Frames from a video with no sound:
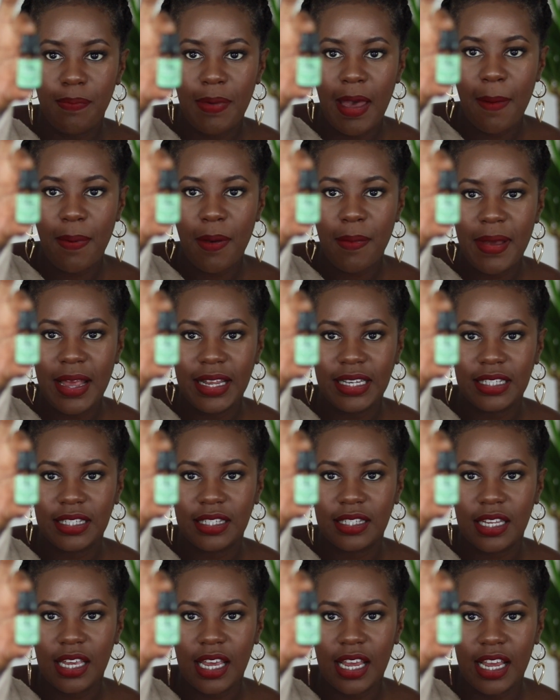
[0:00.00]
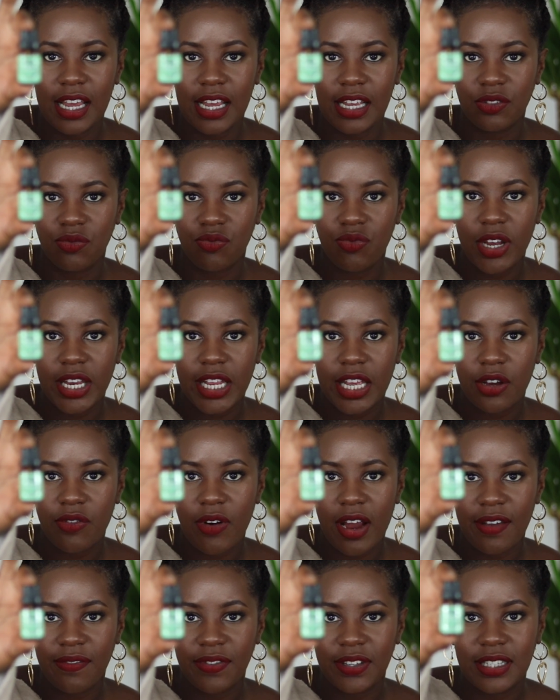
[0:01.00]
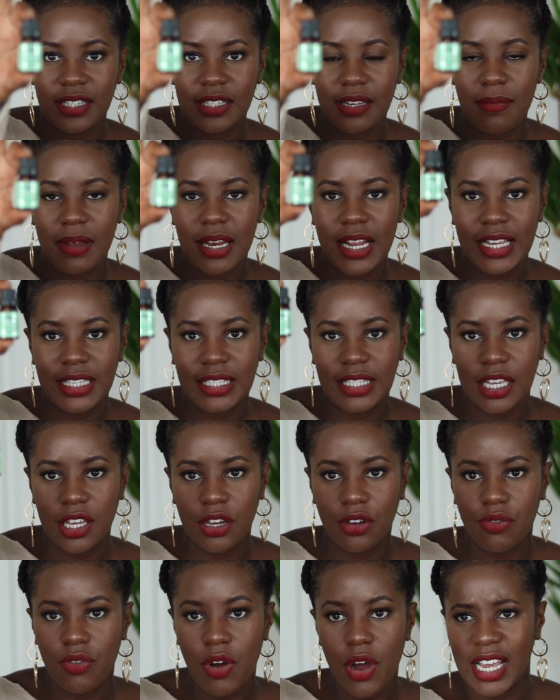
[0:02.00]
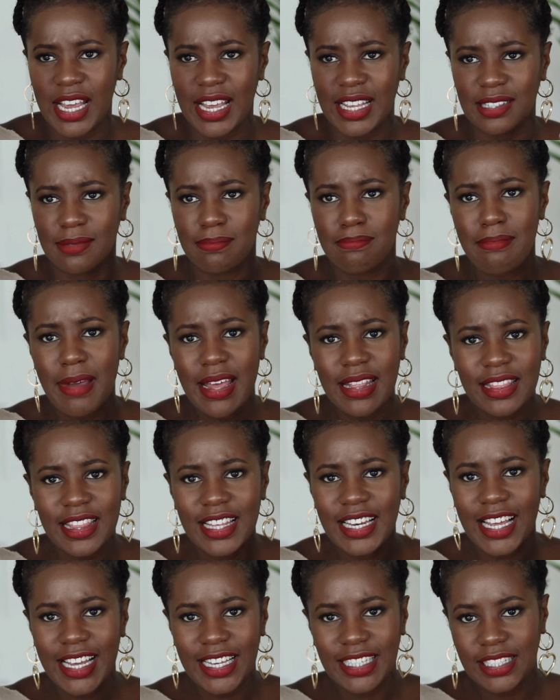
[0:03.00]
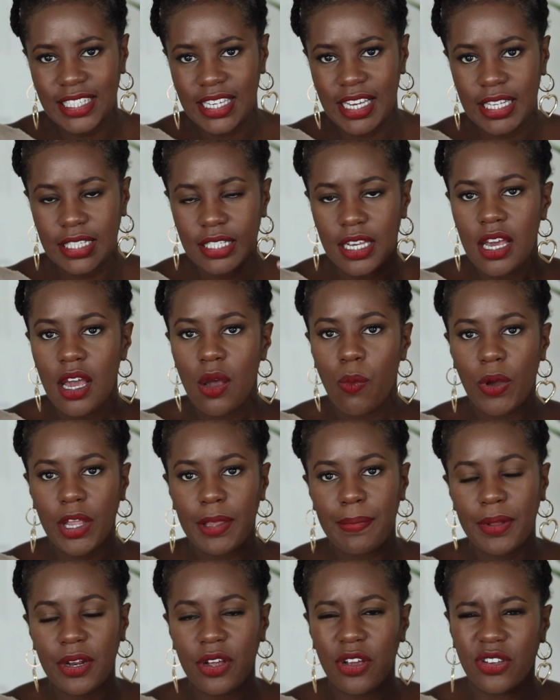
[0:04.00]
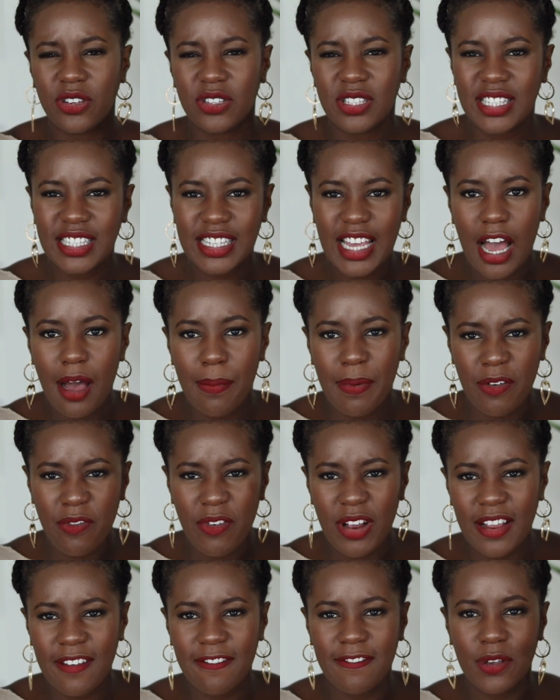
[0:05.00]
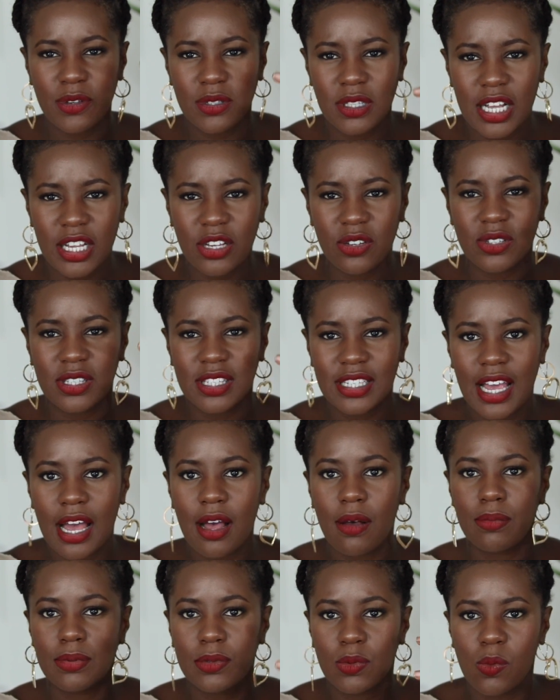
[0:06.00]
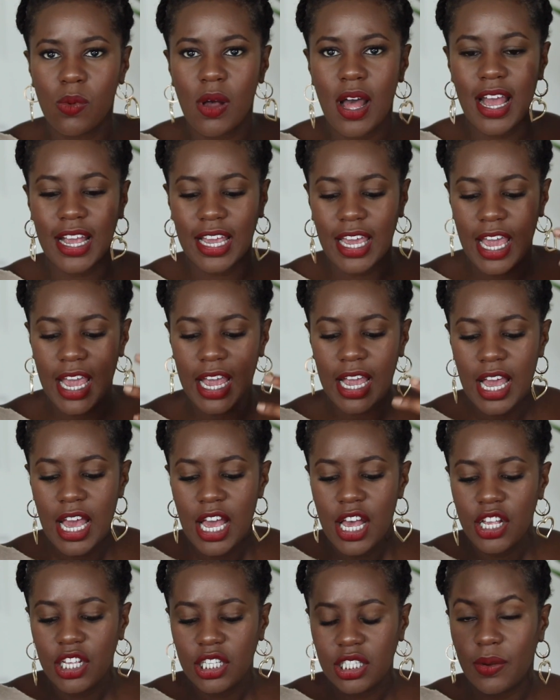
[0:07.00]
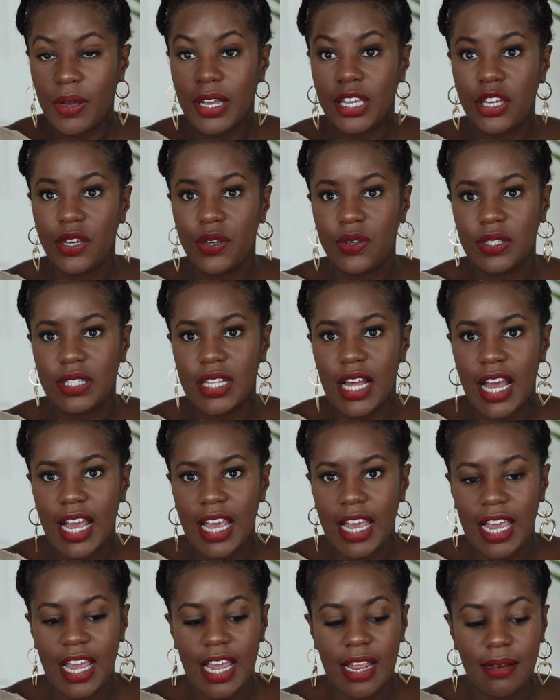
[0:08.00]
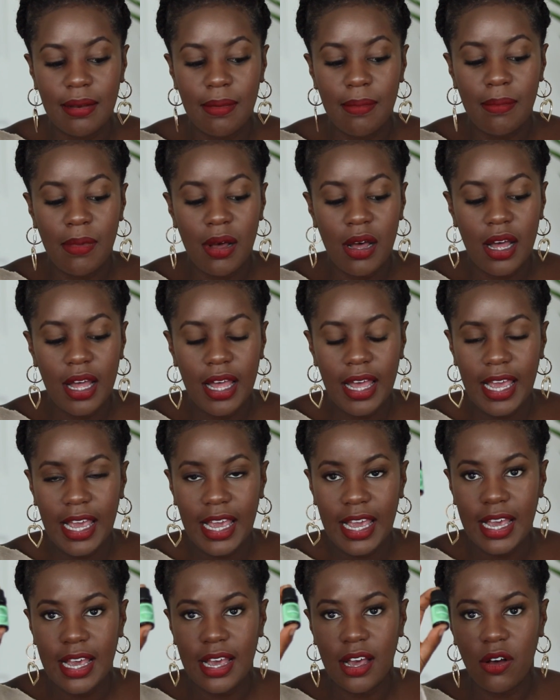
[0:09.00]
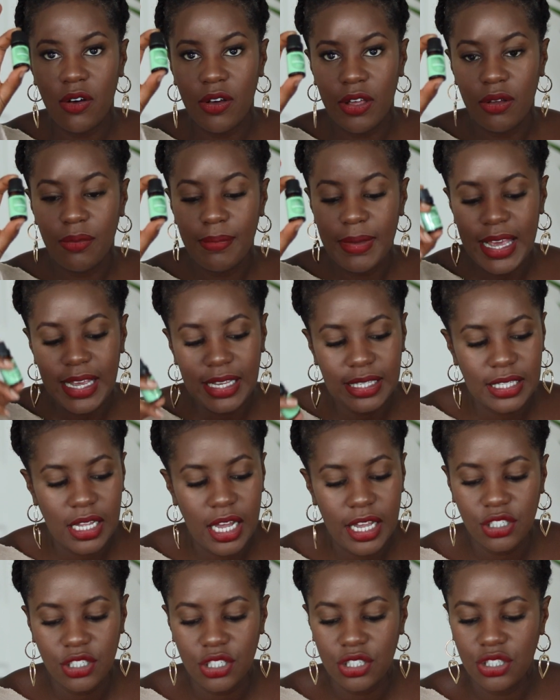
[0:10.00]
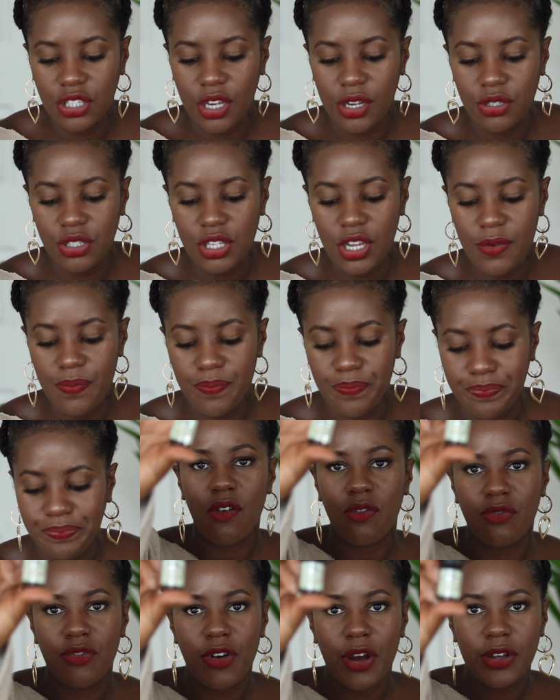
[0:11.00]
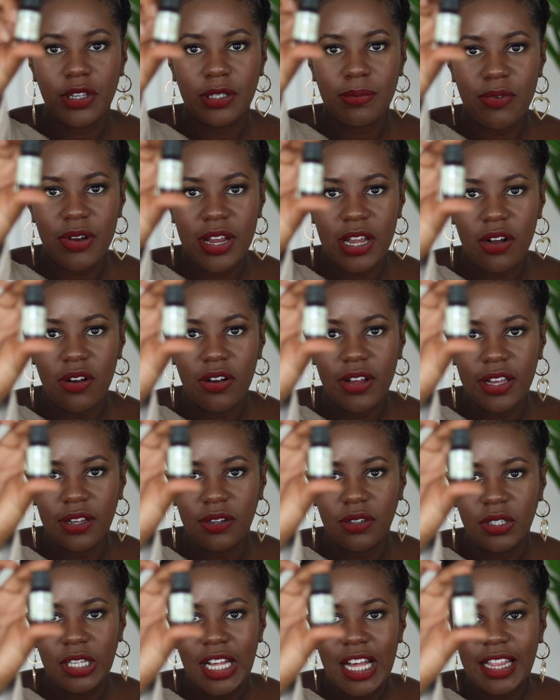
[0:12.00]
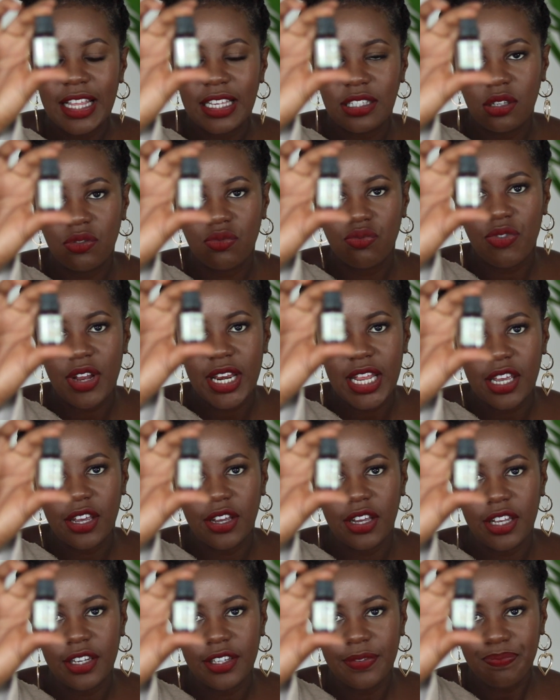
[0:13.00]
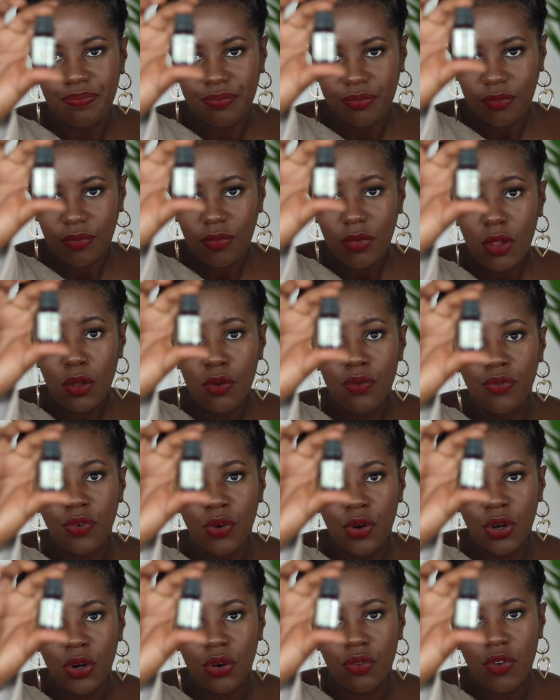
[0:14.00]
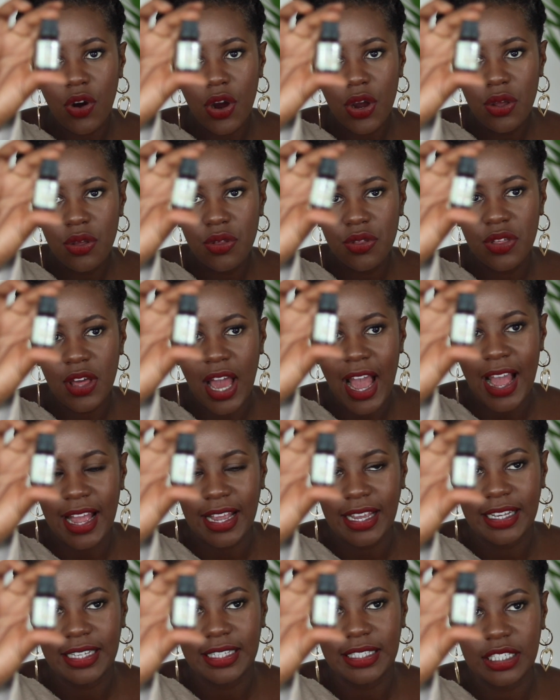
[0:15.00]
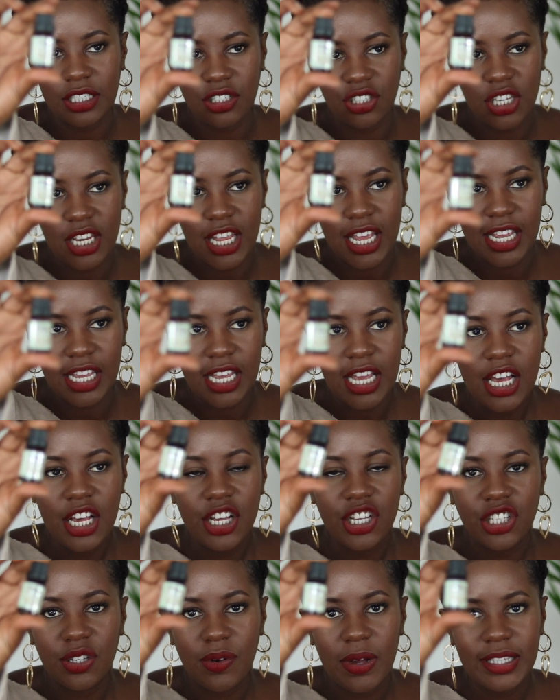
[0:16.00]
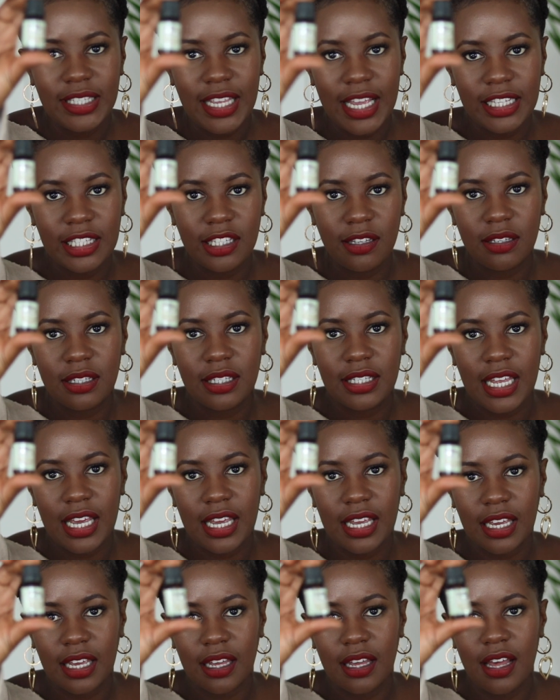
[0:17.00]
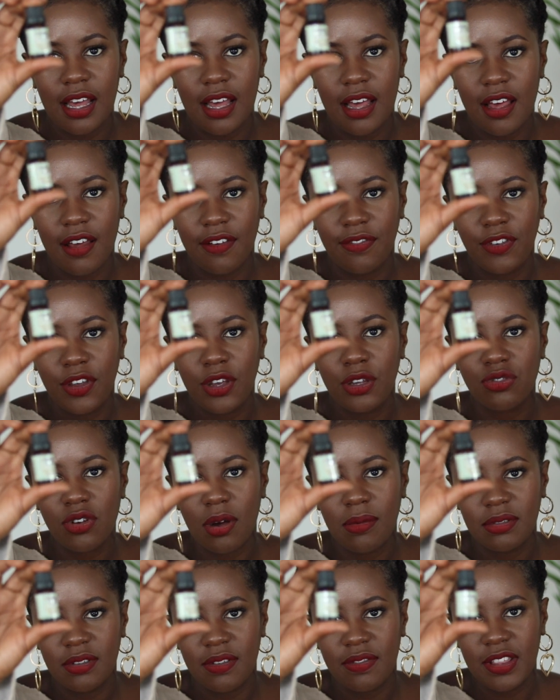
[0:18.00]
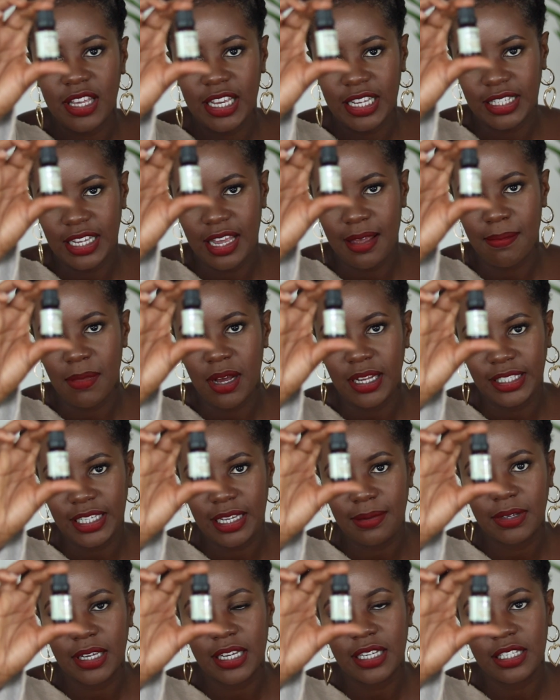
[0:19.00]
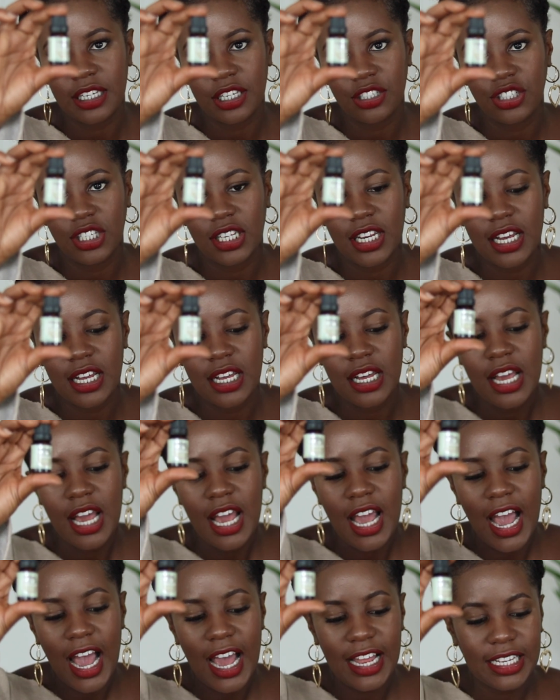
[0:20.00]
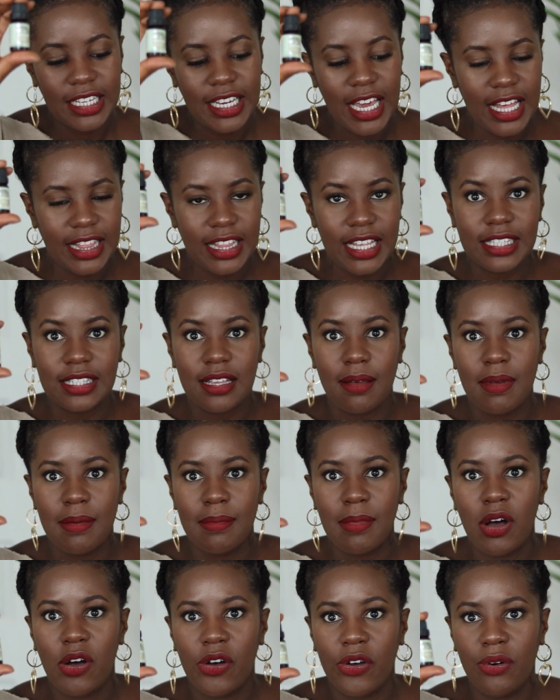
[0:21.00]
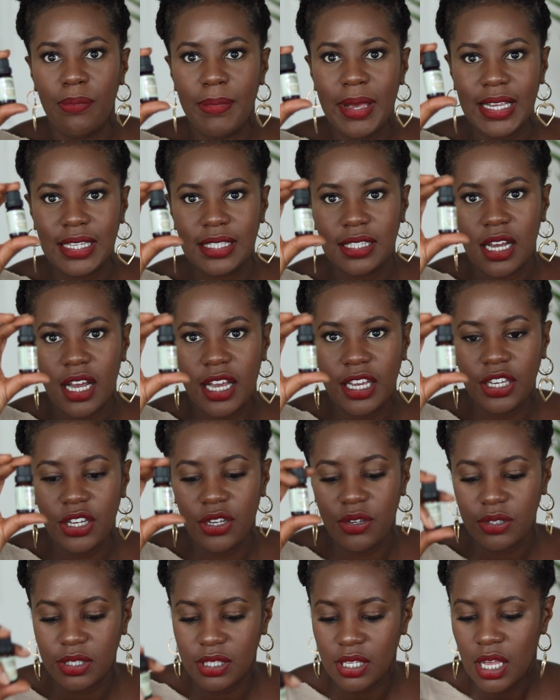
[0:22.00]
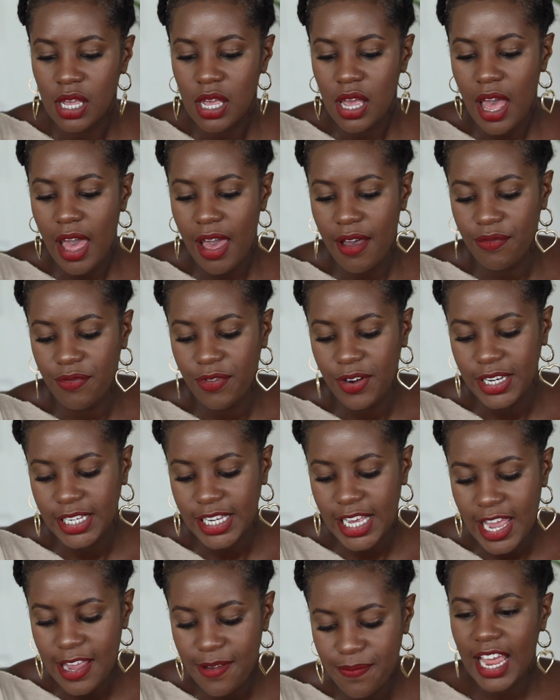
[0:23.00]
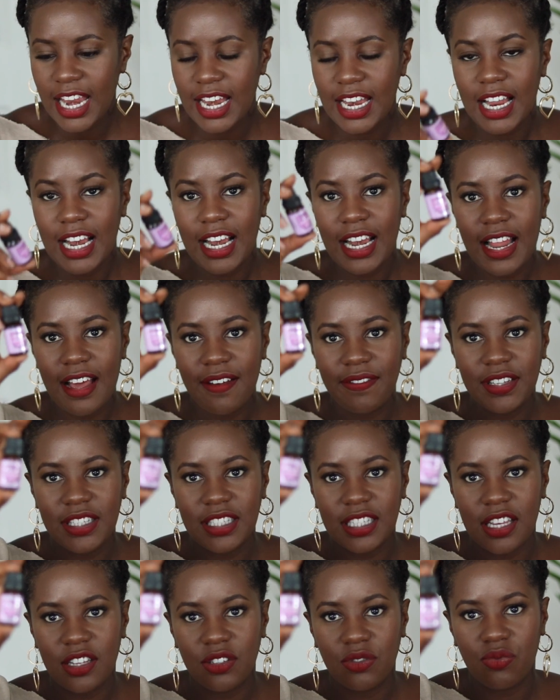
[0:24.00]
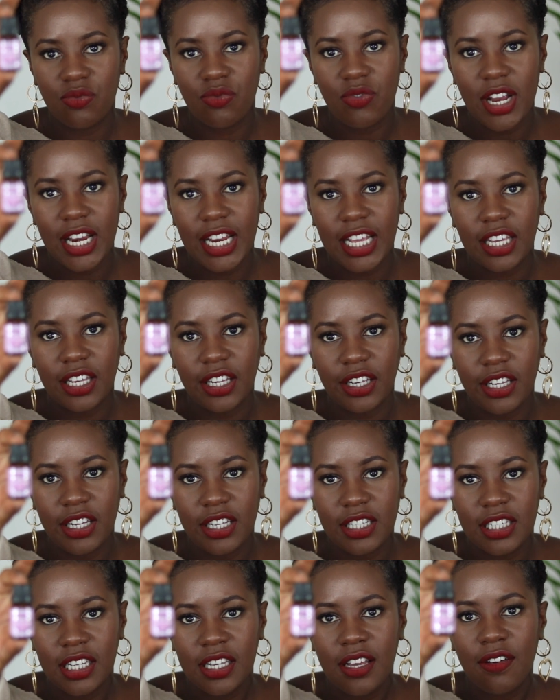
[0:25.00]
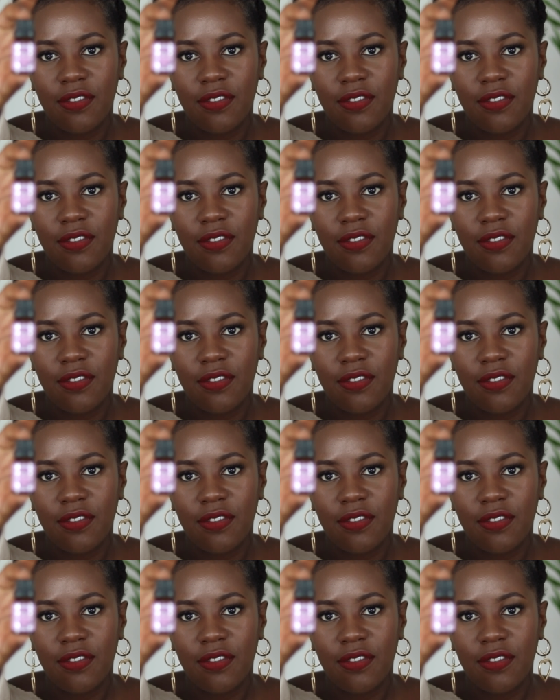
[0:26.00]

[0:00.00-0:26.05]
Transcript: Peppermint is really great for stimulating growth. It's mentholated. When you put it on your scalp, it really feels like your scalp's working. So I use that in my oil mix just showed you. Rosemary oil. This is really good for growth and conditioning. So I tend to stick a few drops of this in my deep conditioner. And again, there's some in my oil mix that I use every day. And lavender is really good